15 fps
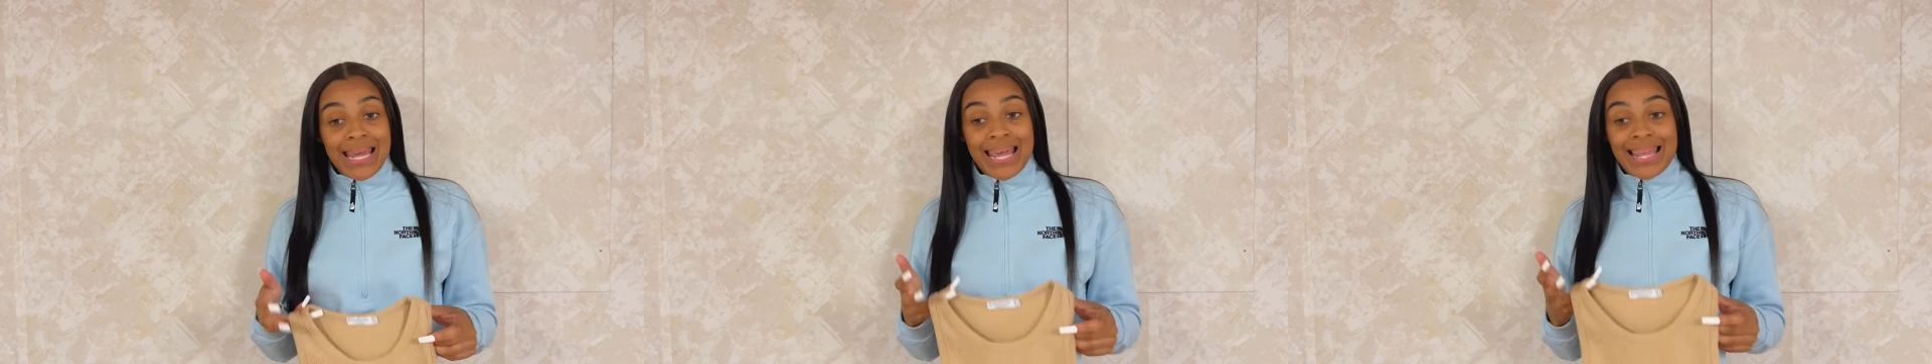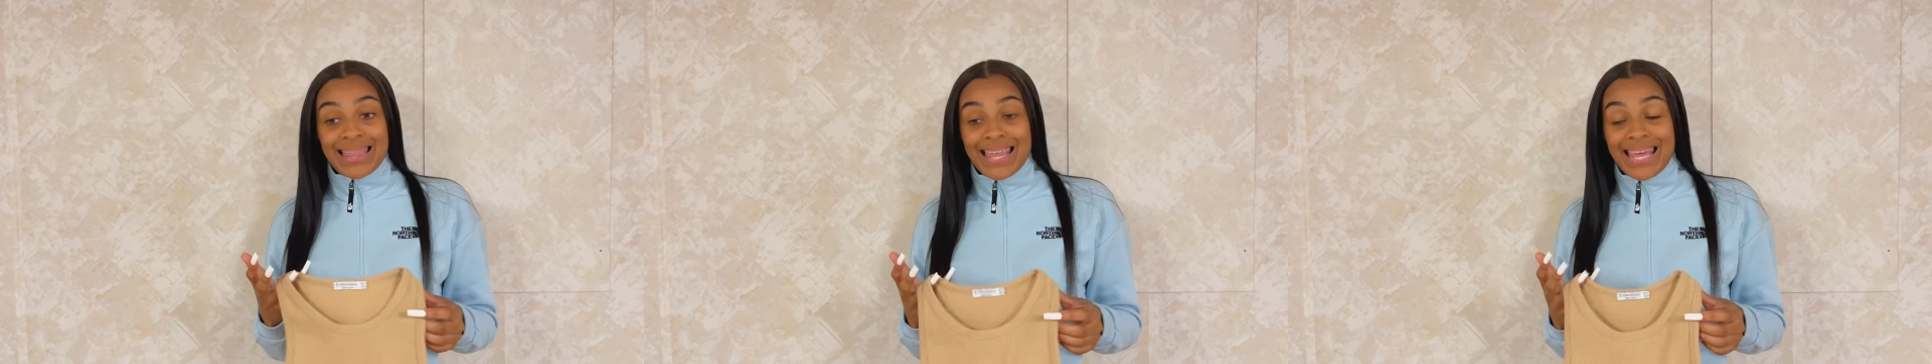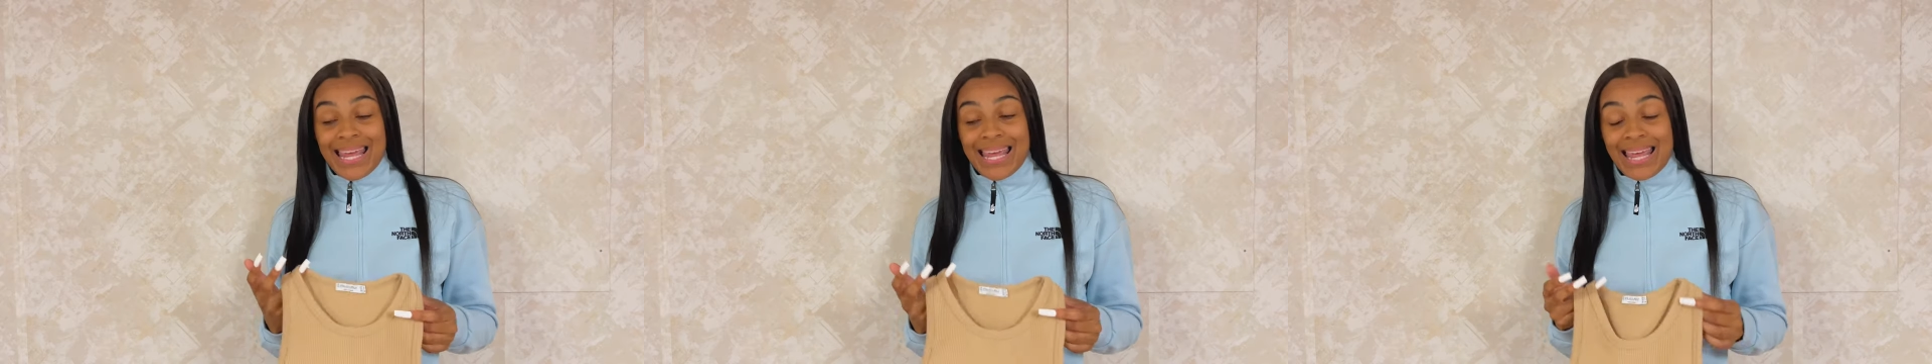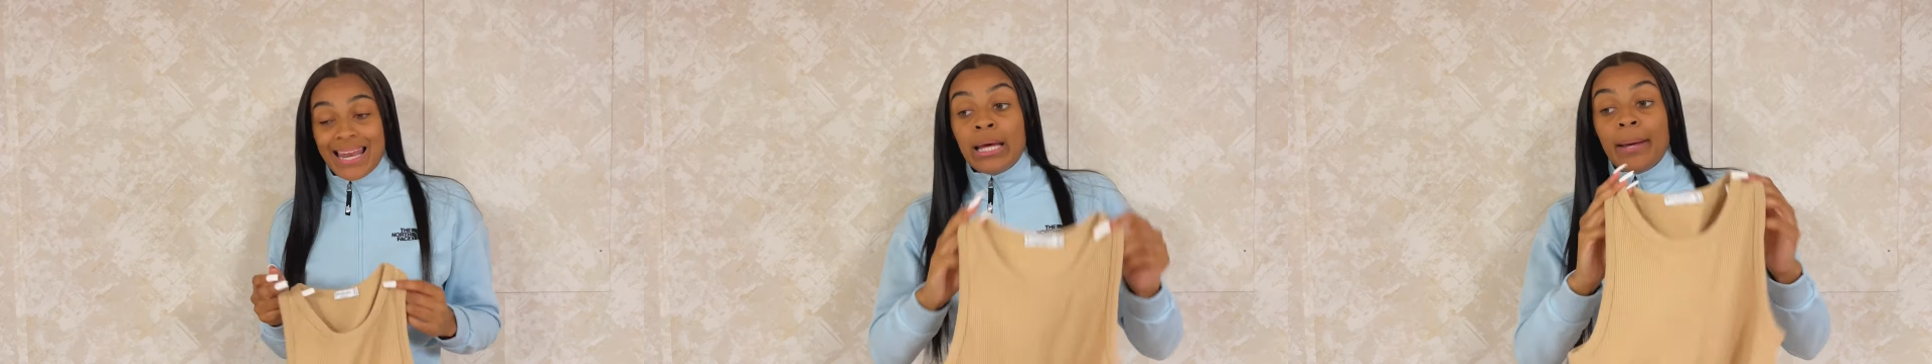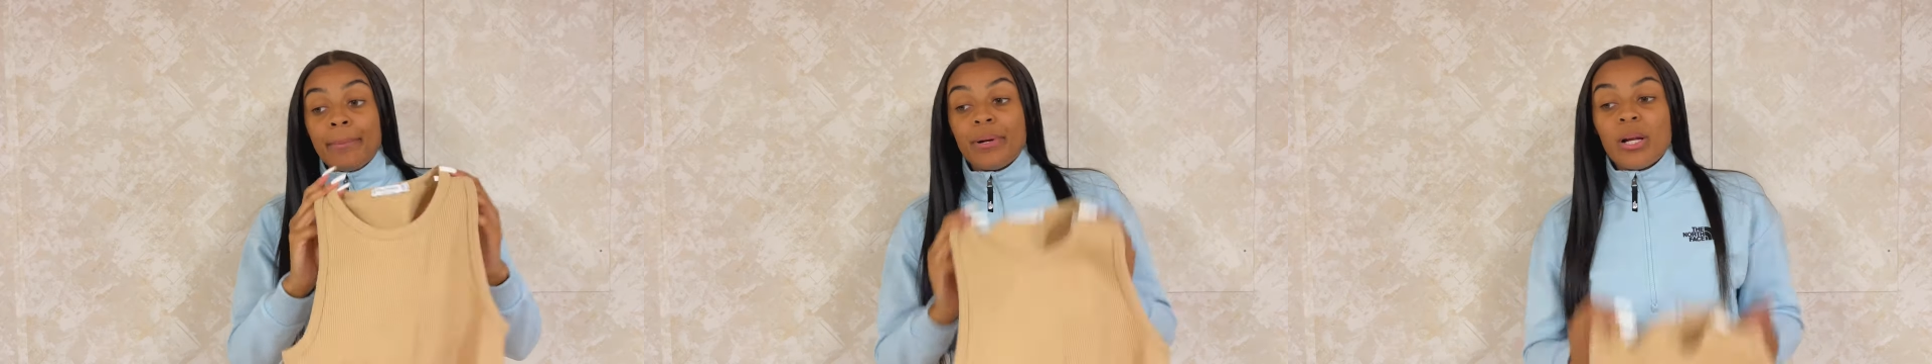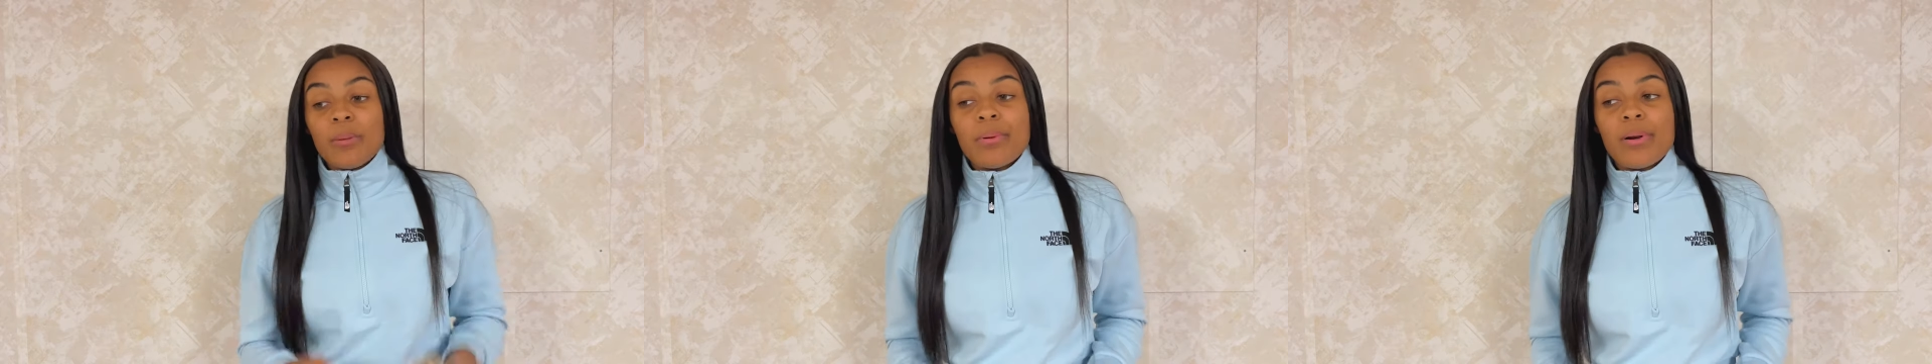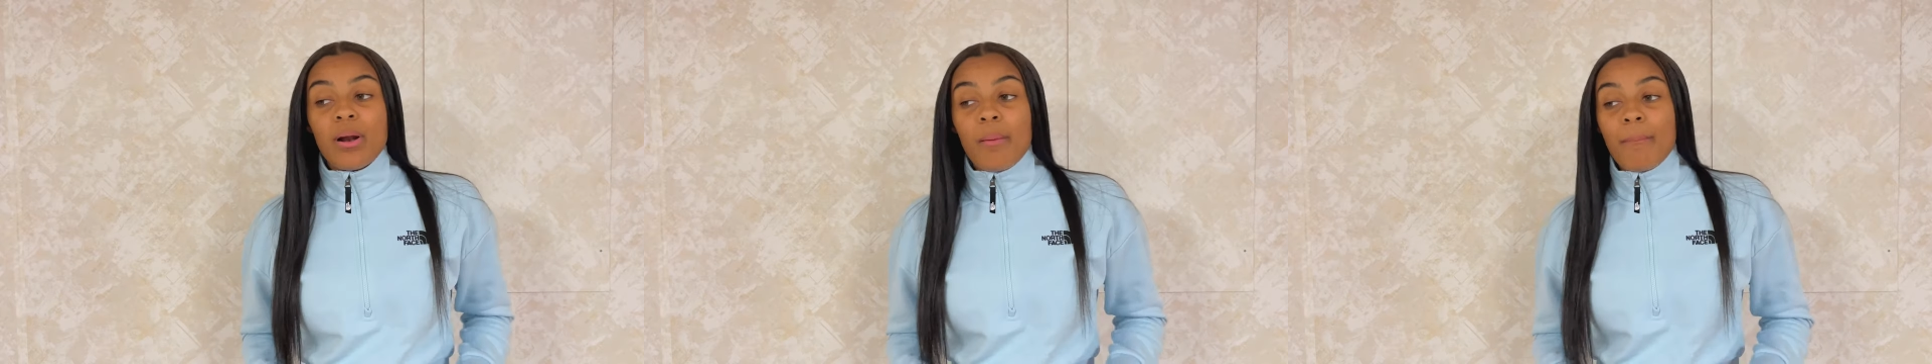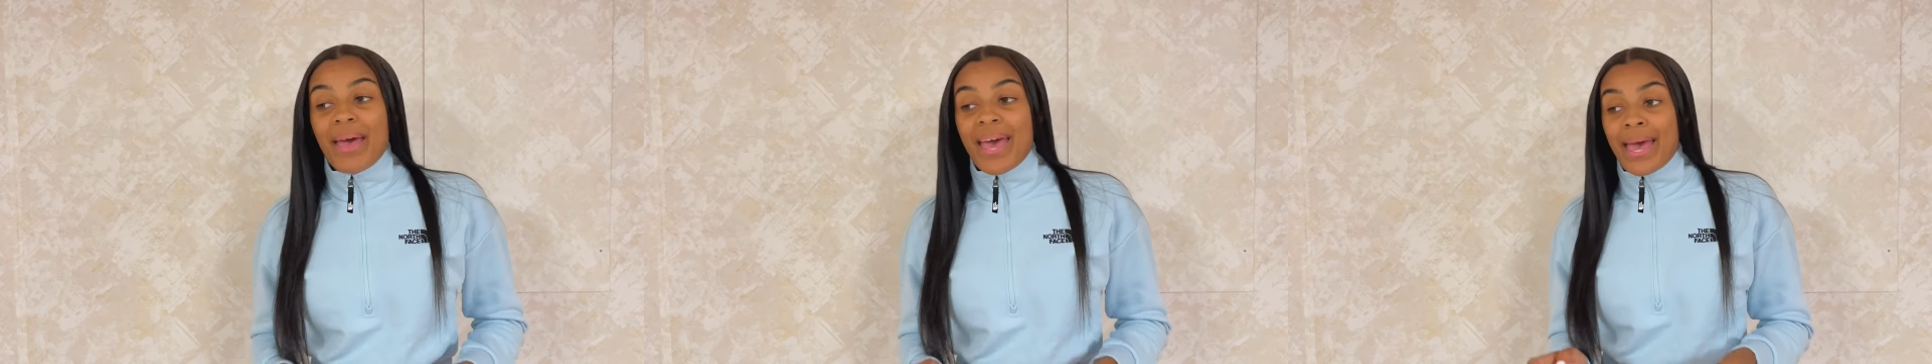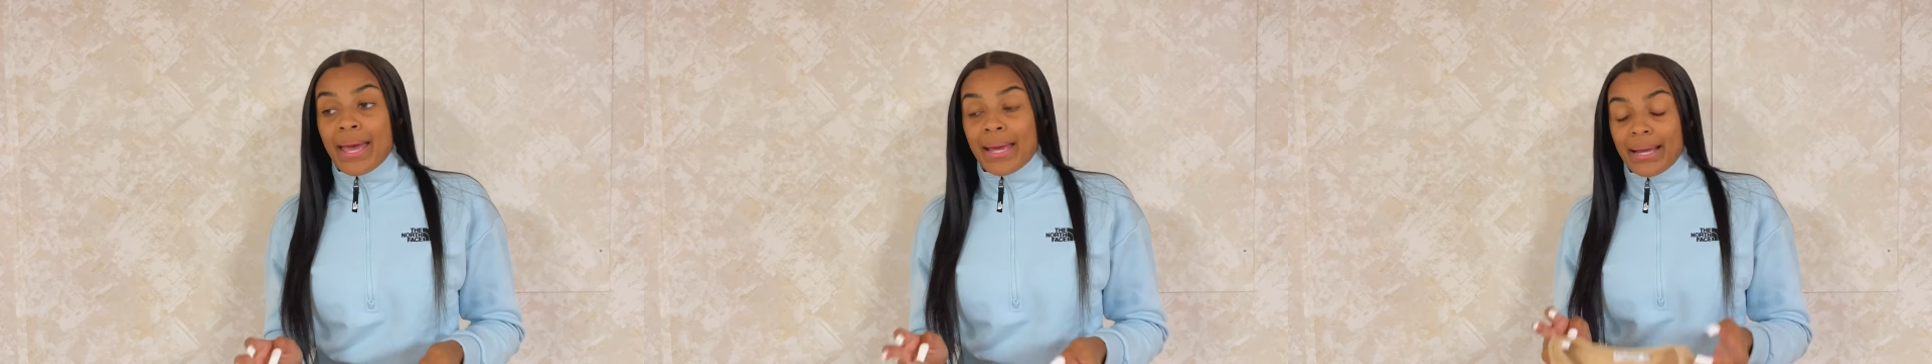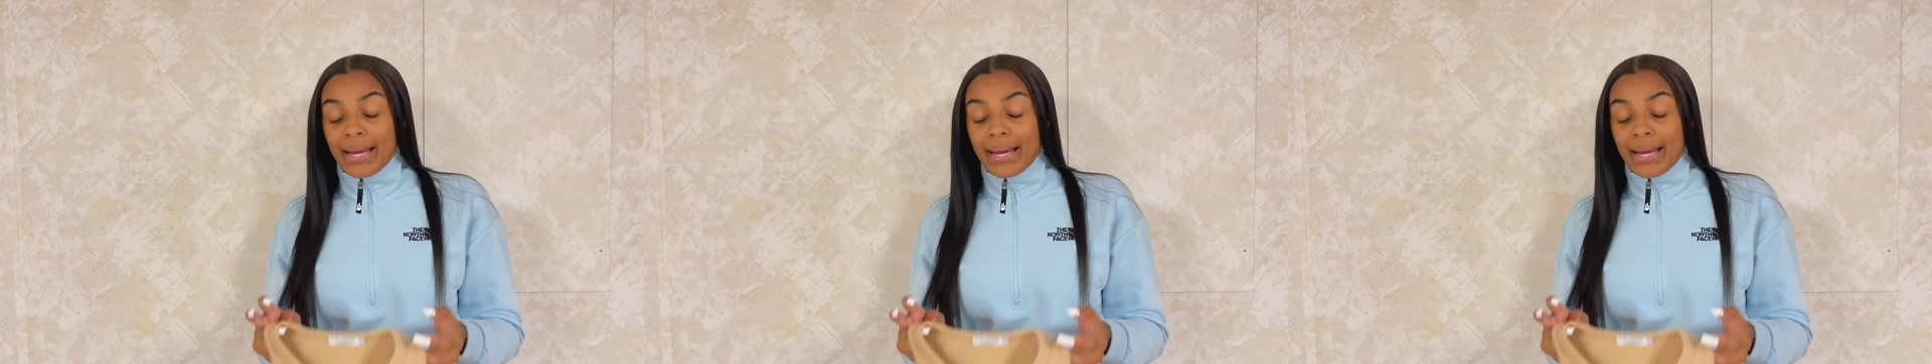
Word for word: and then I'm going to put on a bag.